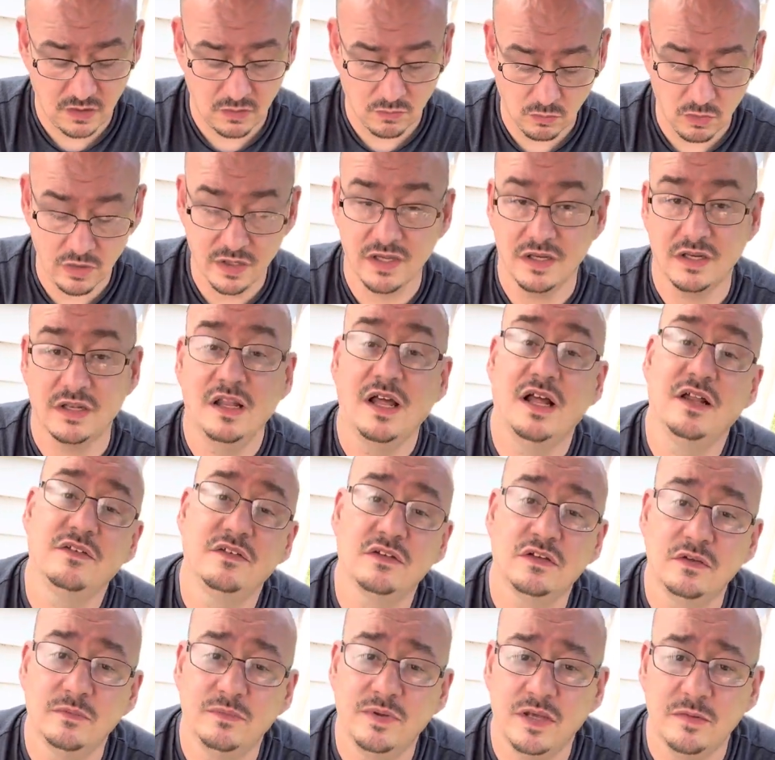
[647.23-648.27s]
We're getting lots of
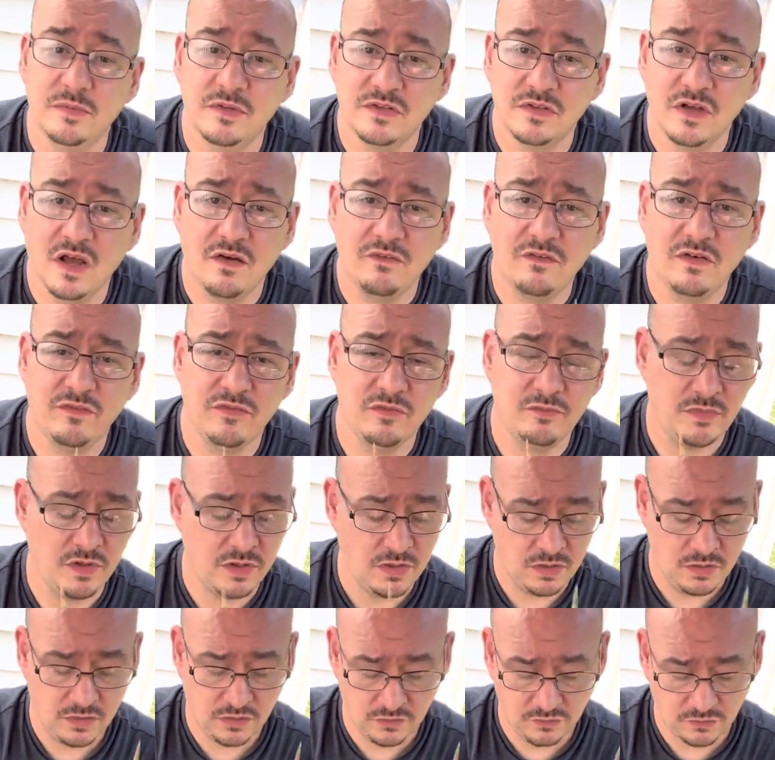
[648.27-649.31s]
good babies off of him,
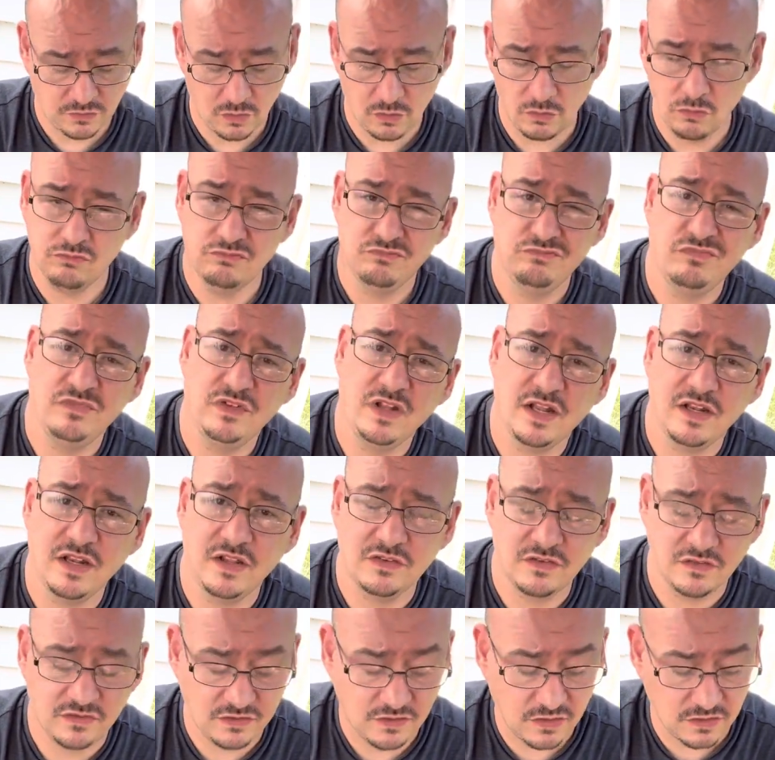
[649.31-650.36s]
so not
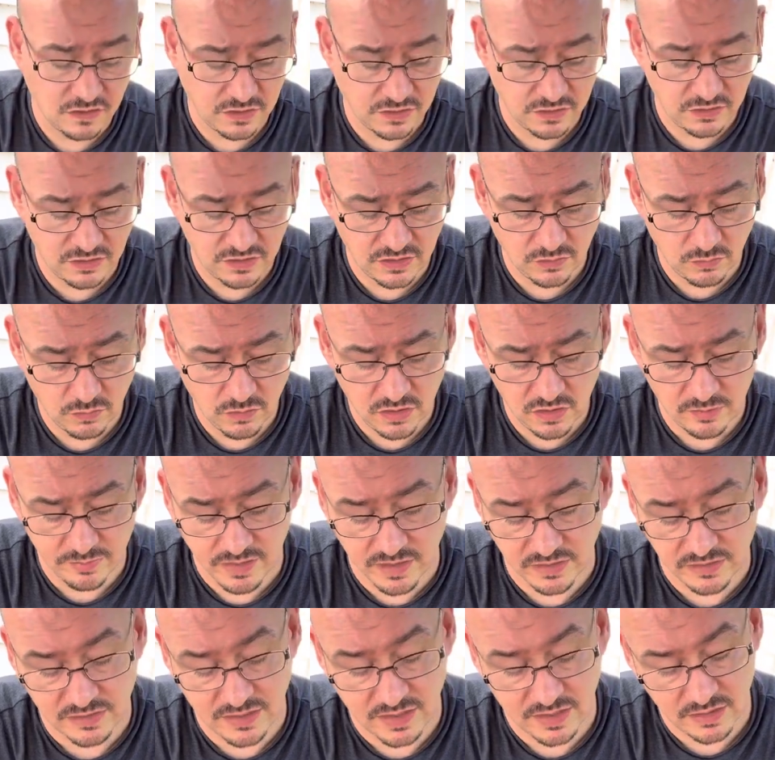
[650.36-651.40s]
necessarily need to worry
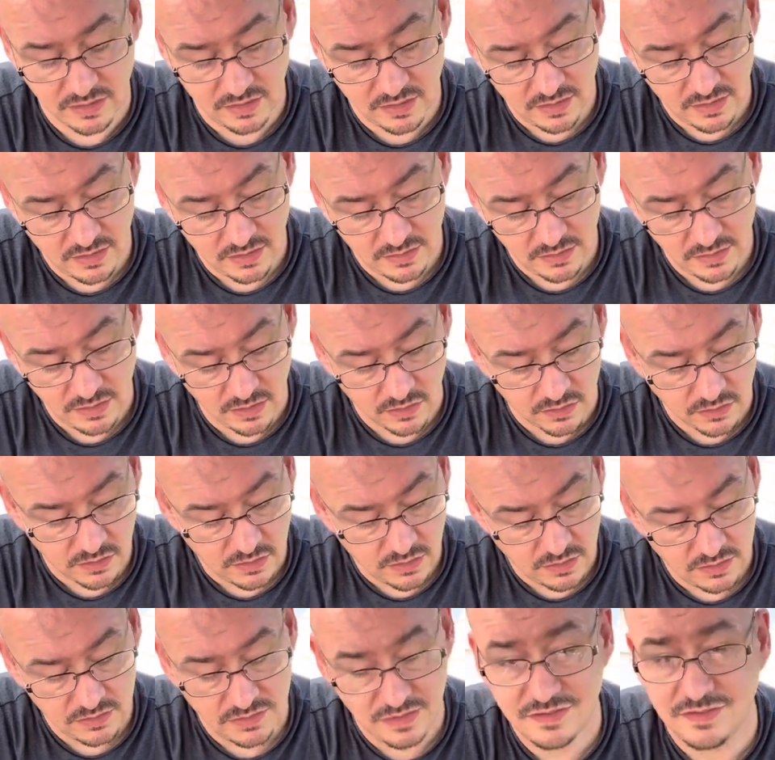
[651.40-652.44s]
about that. Now,
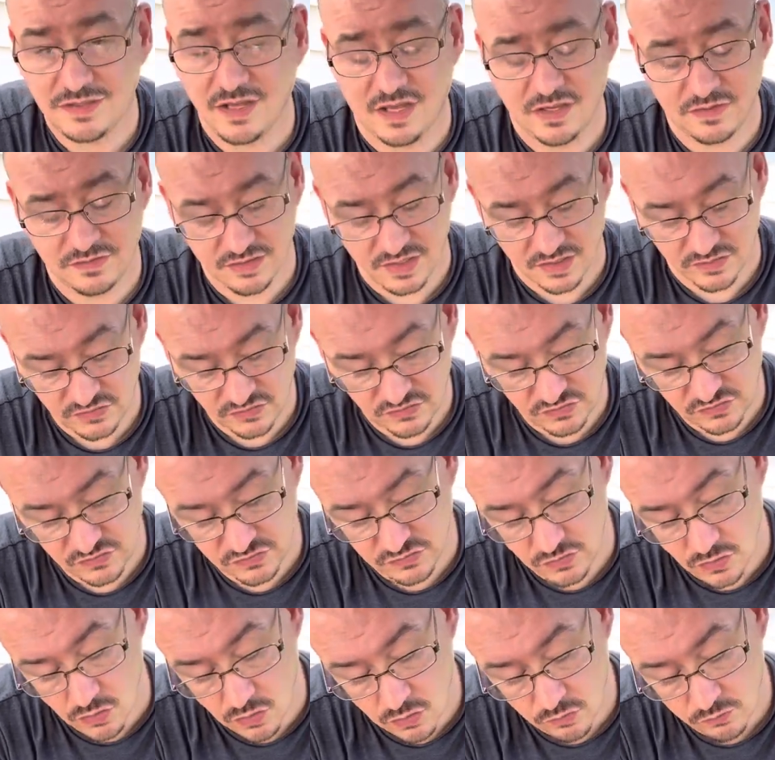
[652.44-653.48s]
this guy's not
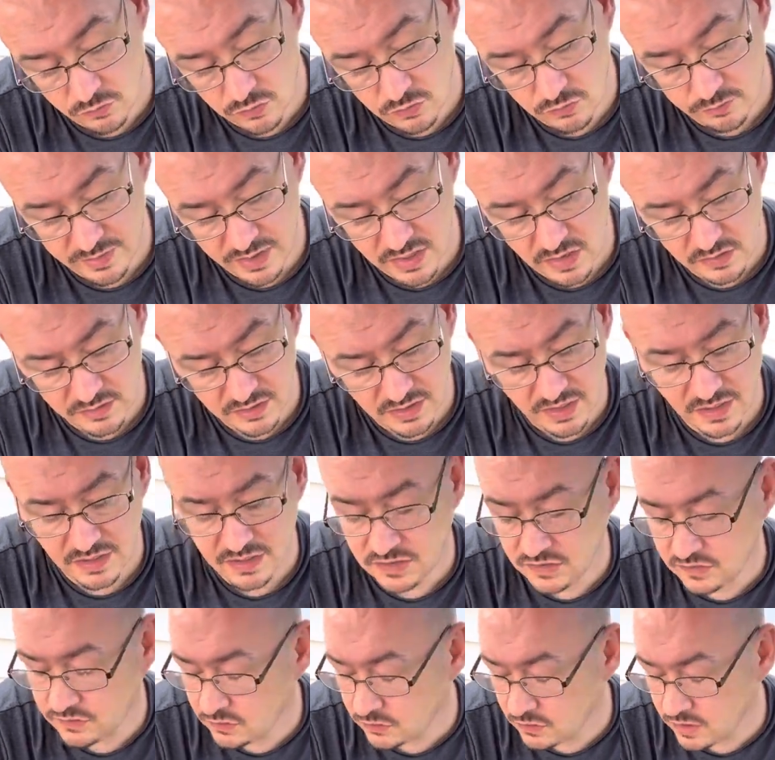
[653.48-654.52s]
so root bound that I
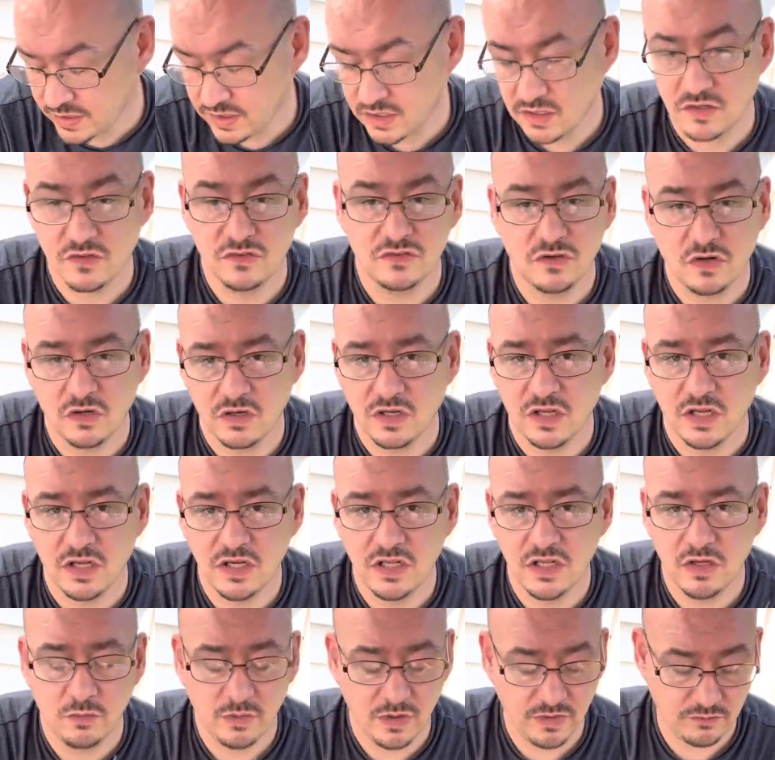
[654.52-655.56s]
need to like start
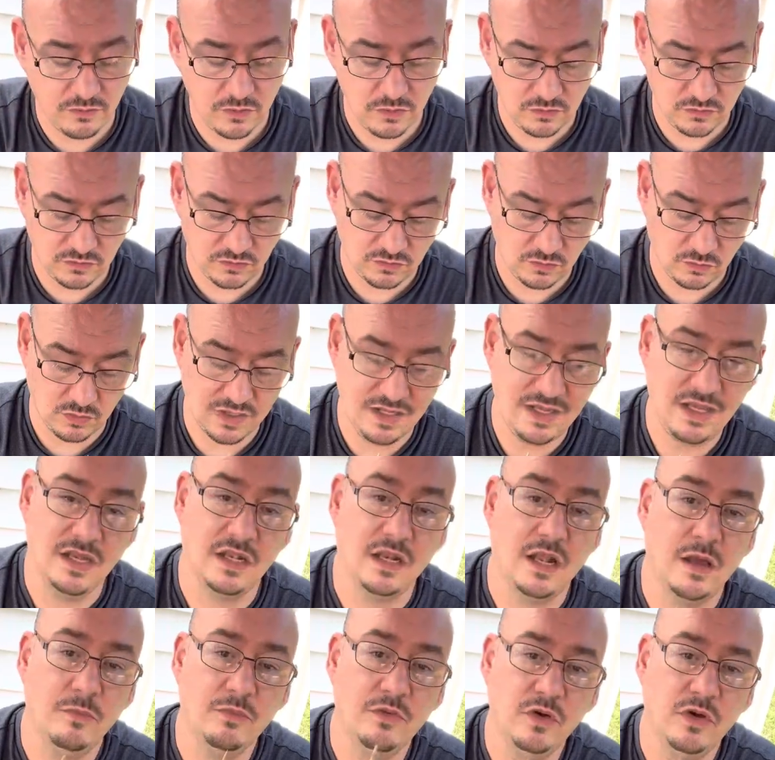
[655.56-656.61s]
cutting away roots. So again,
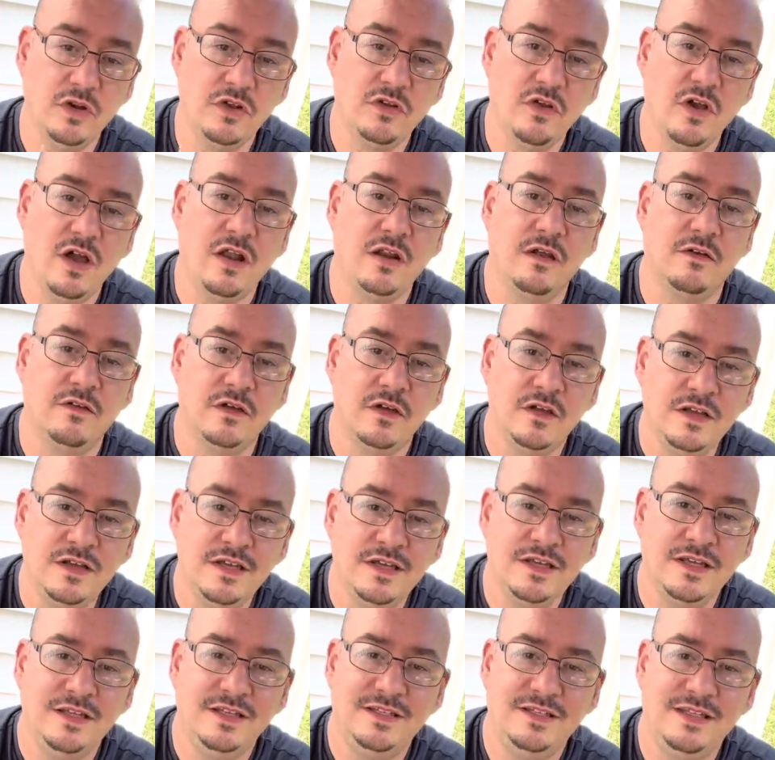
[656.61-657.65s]
I'm gonna kind of
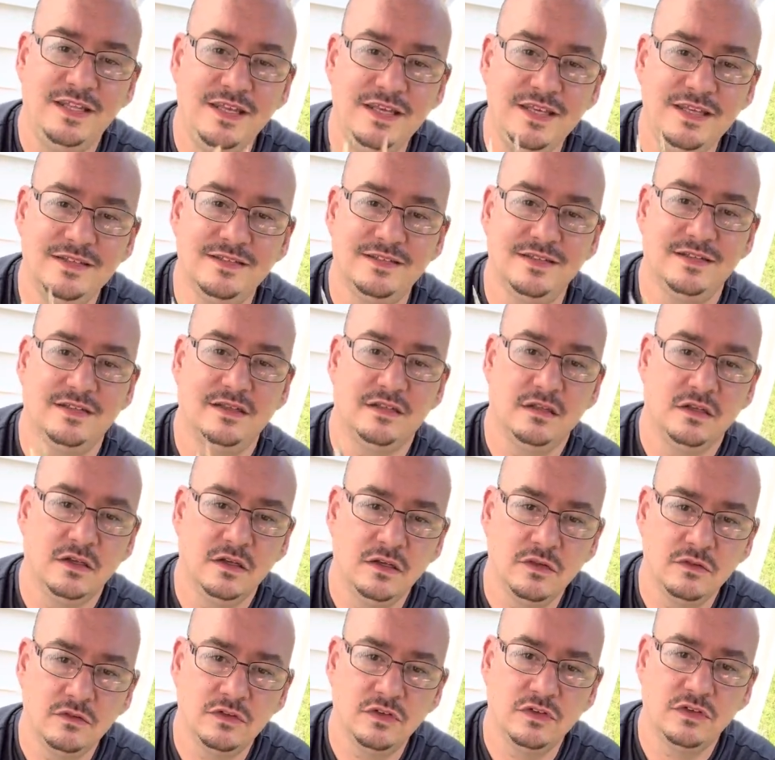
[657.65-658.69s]
tease it,
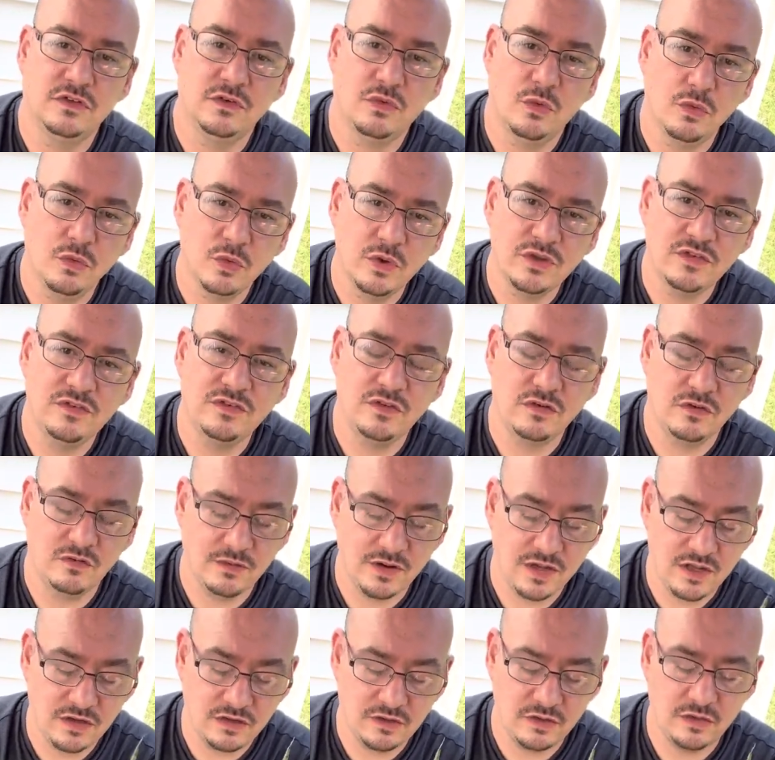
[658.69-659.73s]
just twist it
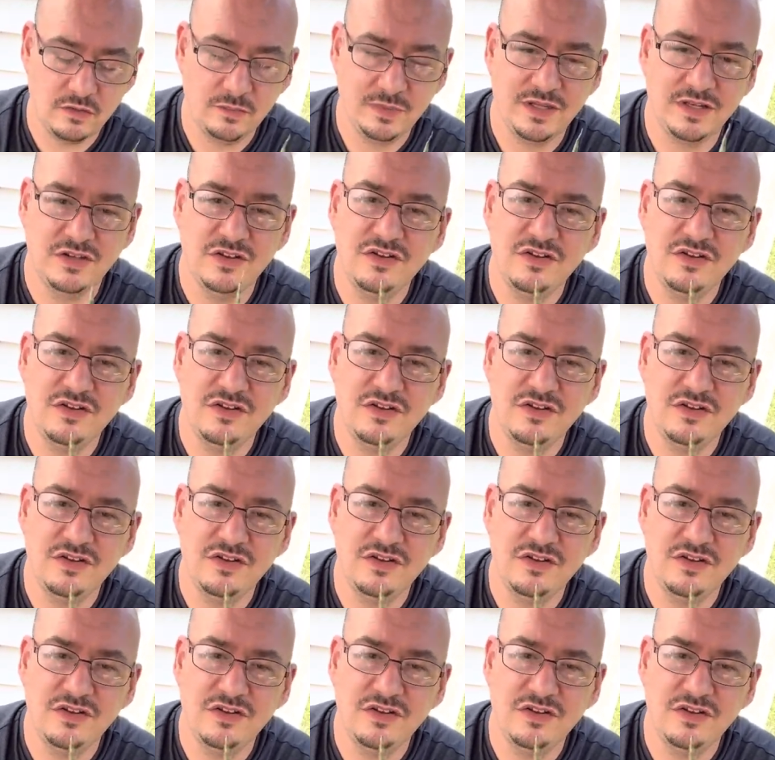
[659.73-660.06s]
around a little bit.